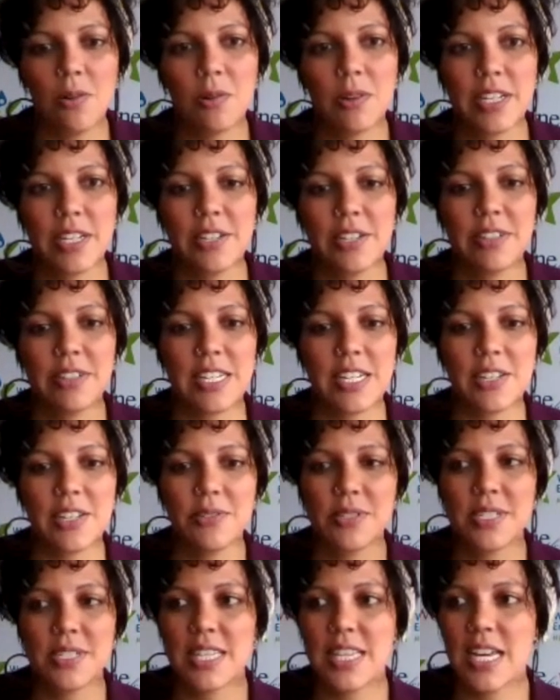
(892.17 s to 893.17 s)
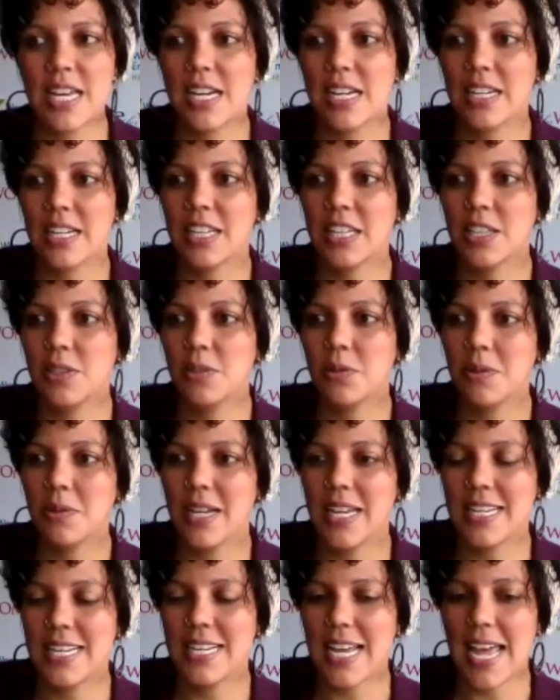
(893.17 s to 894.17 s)
or you can use the
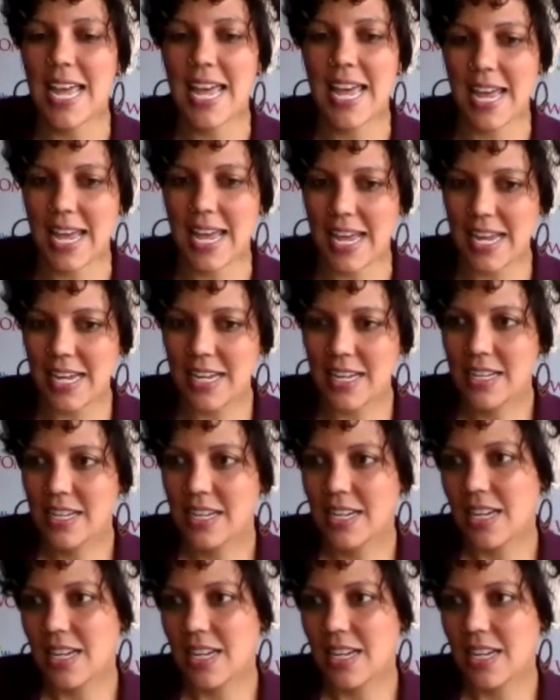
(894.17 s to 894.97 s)
Q&A